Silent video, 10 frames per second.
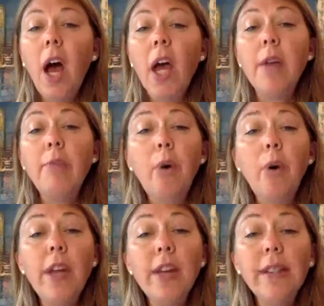and
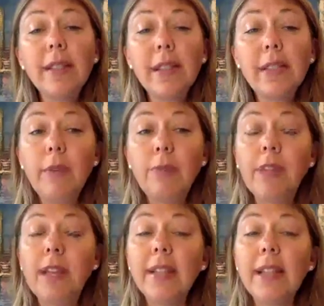putting a system in
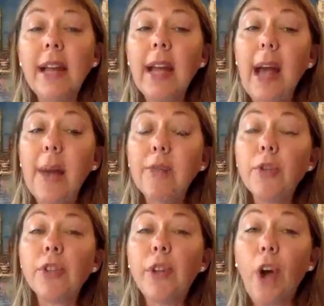place that
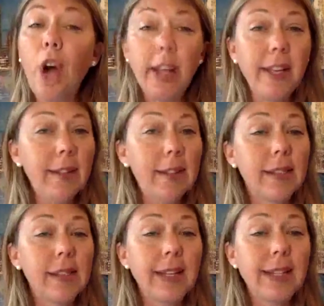captures their
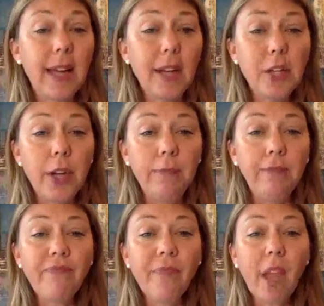audience's
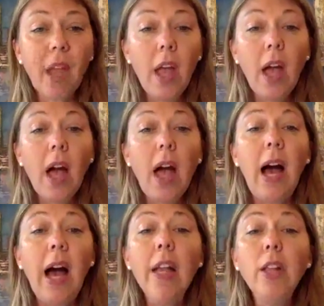attention,
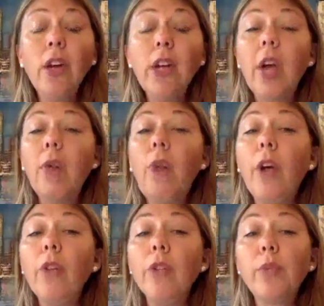I look at
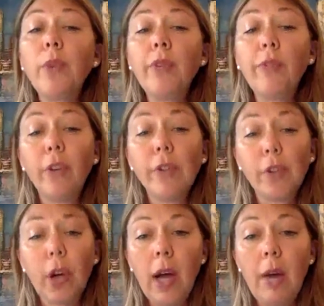where those referrals
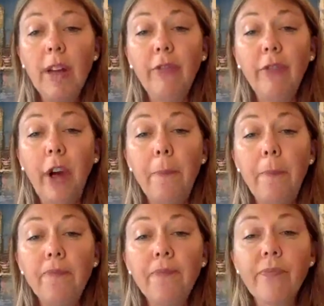are coming
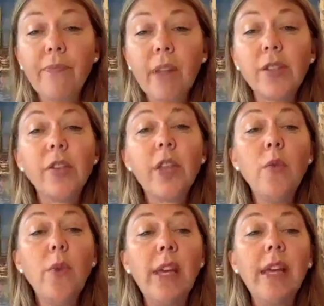from. So
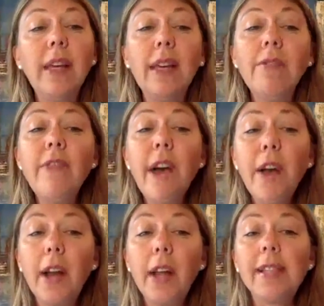then we can give that
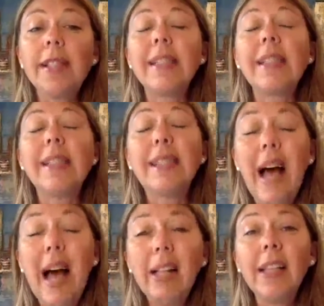audience
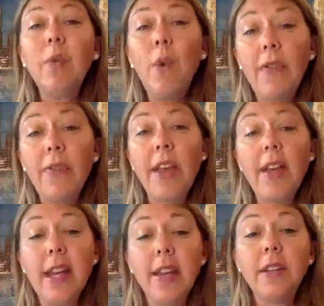exactly what they
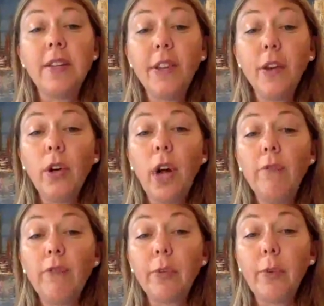need to feel
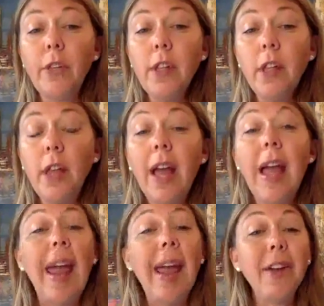comfortable
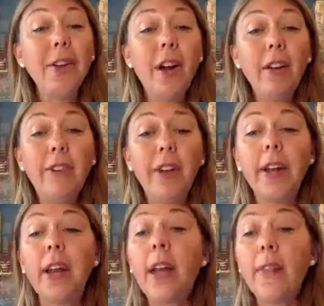and
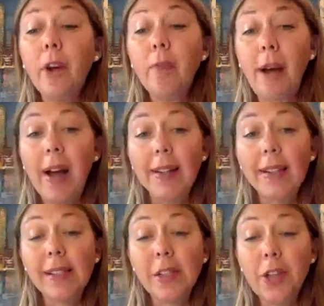confident in their buying
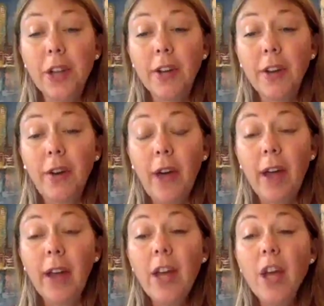decision.
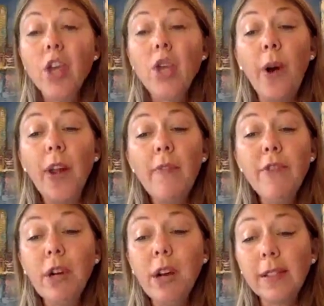Okay. You want to have
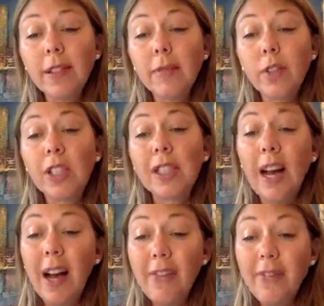your customers
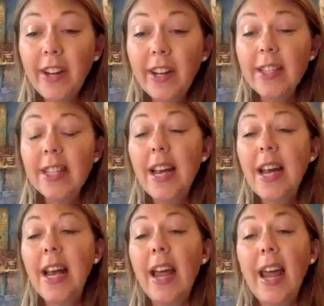confident
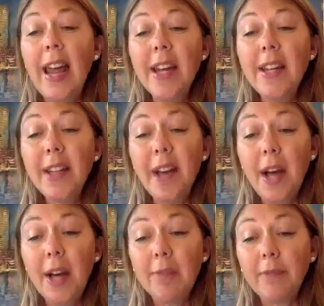and
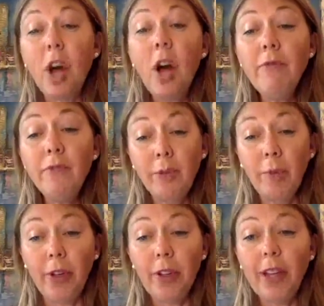
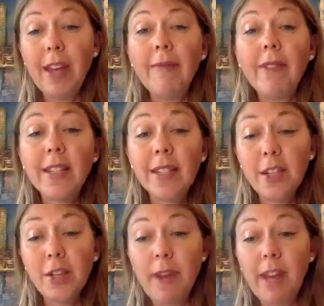comfortable in the
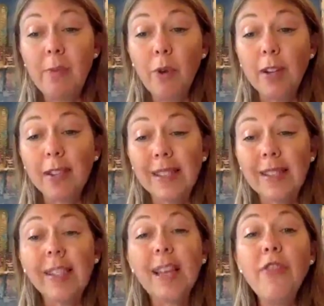decision making process,
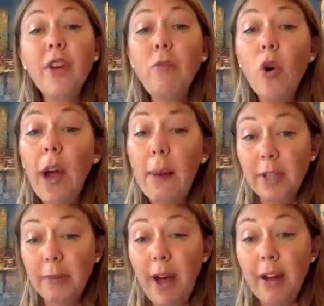because then they're more apt
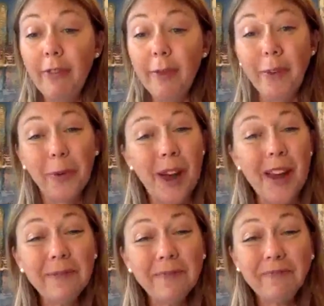to buy from you,
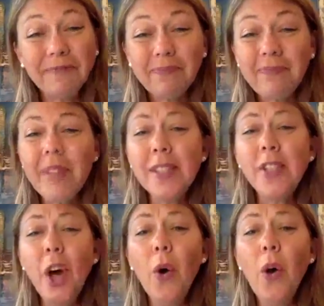right?
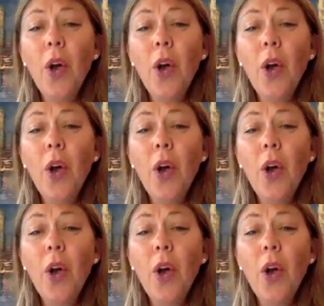So